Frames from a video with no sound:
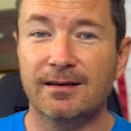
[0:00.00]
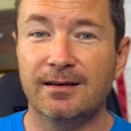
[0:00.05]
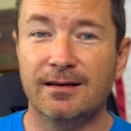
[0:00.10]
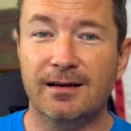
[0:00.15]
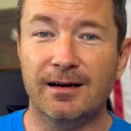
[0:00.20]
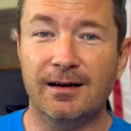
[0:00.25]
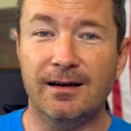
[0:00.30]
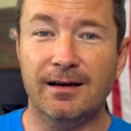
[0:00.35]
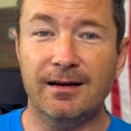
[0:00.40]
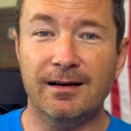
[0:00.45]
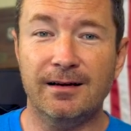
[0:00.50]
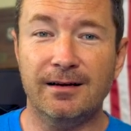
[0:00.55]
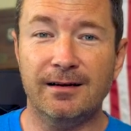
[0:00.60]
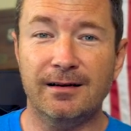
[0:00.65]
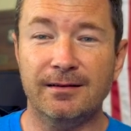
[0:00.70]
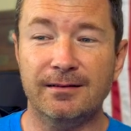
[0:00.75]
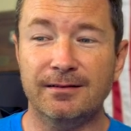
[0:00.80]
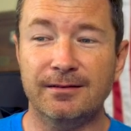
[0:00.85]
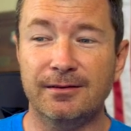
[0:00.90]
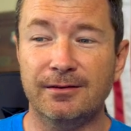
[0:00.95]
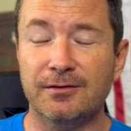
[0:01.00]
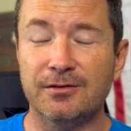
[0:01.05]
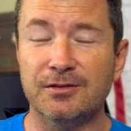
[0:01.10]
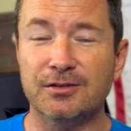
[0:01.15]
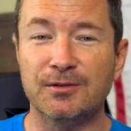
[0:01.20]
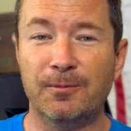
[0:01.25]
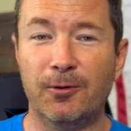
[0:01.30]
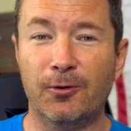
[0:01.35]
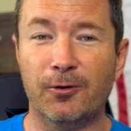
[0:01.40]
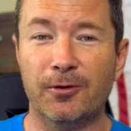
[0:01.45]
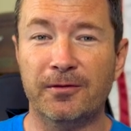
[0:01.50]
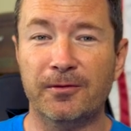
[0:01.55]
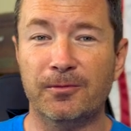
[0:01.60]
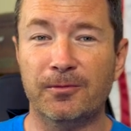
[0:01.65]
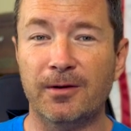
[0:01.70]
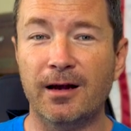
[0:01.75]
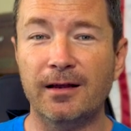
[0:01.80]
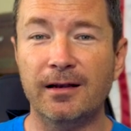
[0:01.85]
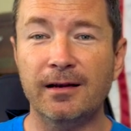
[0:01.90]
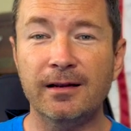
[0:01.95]
uh, you know, the support of the
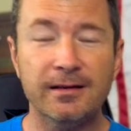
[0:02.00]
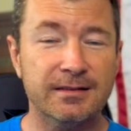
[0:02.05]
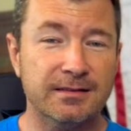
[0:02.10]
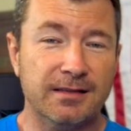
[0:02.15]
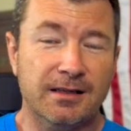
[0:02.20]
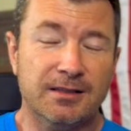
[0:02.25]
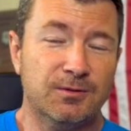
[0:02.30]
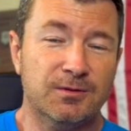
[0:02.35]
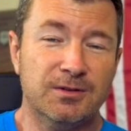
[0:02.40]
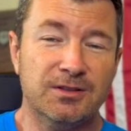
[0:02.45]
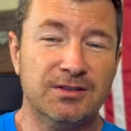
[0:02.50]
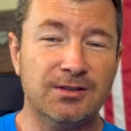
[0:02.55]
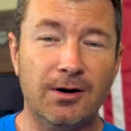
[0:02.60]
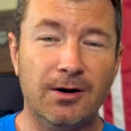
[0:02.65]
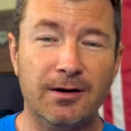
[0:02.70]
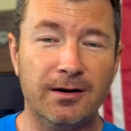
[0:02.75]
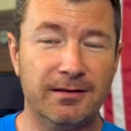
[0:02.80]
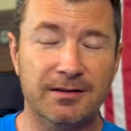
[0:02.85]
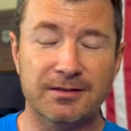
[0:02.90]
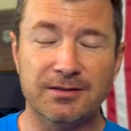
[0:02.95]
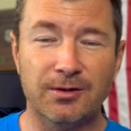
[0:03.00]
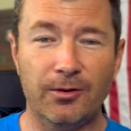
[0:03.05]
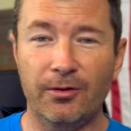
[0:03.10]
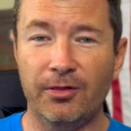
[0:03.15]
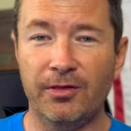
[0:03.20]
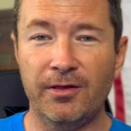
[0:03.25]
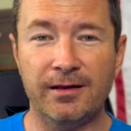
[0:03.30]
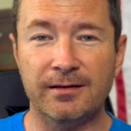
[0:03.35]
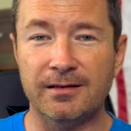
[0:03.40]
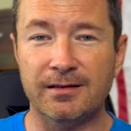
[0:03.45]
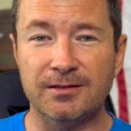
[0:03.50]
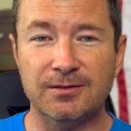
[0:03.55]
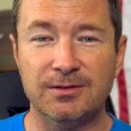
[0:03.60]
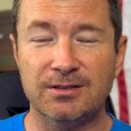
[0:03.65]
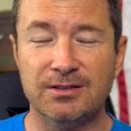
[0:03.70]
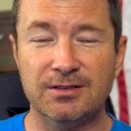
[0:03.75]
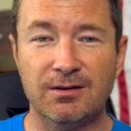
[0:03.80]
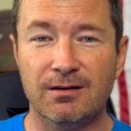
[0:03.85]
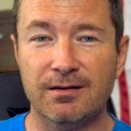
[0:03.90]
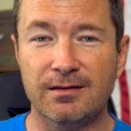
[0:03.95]
writing, because that's what started this whole thing. That's what
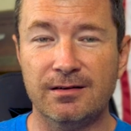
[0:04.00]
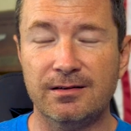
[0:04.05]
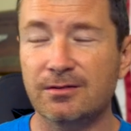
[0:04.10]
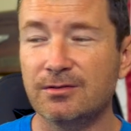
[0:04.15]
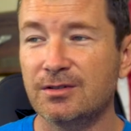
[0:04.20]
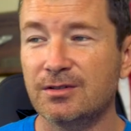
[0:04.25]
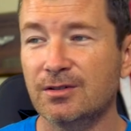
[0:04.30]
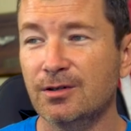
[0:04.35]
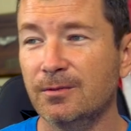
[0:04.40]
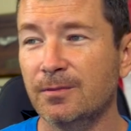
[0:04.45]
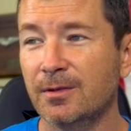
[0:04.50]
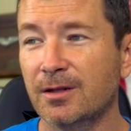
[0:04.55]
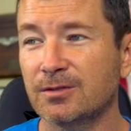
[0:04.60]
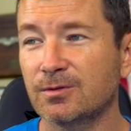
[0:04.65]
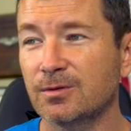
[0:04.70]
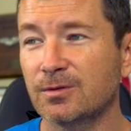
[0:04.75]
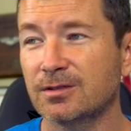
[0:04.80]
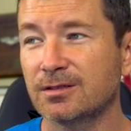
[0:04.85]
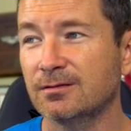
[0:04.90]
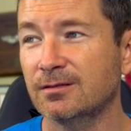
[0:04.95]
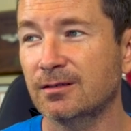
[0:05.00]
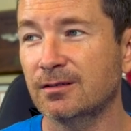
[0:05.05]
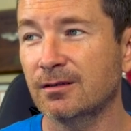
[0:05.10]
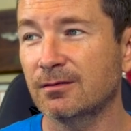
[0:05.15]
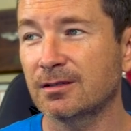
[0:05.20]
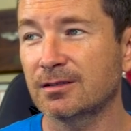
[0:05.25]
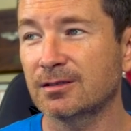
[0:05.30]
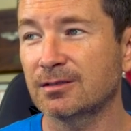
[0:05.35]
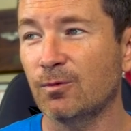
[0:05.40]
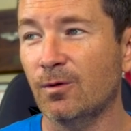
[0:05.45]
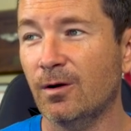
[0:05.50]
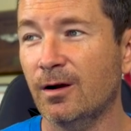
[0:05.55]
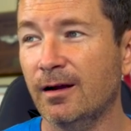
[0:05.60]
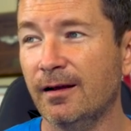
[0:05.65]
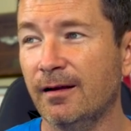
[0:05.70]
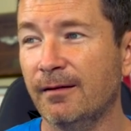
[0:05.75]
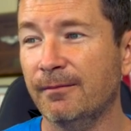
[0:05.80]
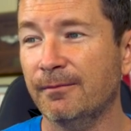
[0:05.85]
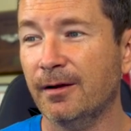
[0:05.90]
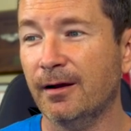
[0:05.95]
started YouTube. That's what, you know, that's
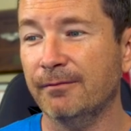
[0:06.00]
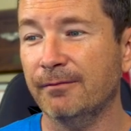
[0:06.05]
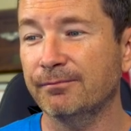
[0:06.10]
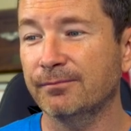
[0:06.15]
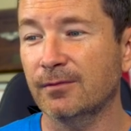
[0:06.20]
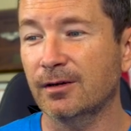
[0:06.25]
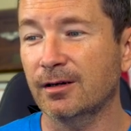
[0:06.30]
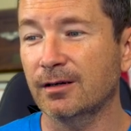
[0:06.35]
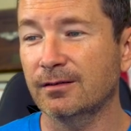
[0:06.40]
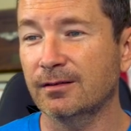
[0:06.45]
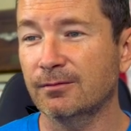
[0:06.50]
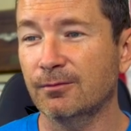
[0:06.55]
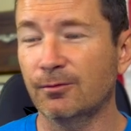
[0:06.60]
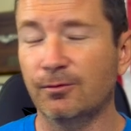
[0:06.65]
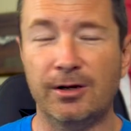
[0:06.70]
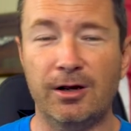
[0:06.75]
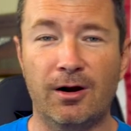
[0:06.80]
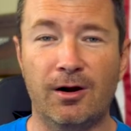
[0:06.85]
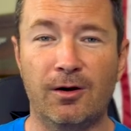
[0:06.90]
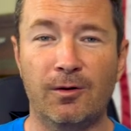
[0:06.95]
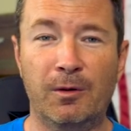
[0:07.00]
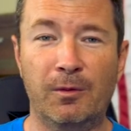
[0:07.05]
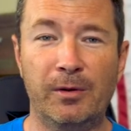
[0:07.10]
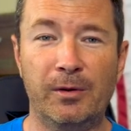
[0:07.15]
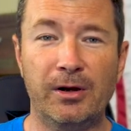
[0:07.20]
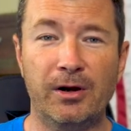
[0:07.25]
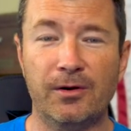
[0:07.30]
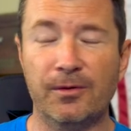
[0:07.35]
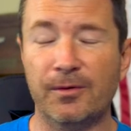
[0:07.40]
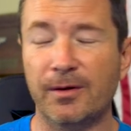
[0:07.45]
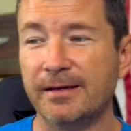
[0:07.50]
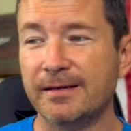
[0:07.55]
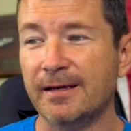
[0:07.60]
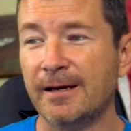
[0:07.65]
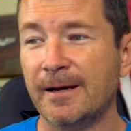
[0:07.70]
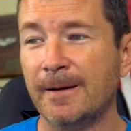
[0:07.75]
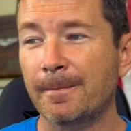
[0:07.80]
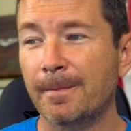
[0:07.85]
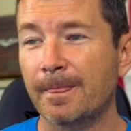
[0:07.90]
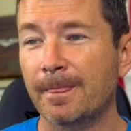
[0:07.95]
why I, I, we are where we are right
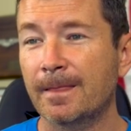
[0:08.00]
now.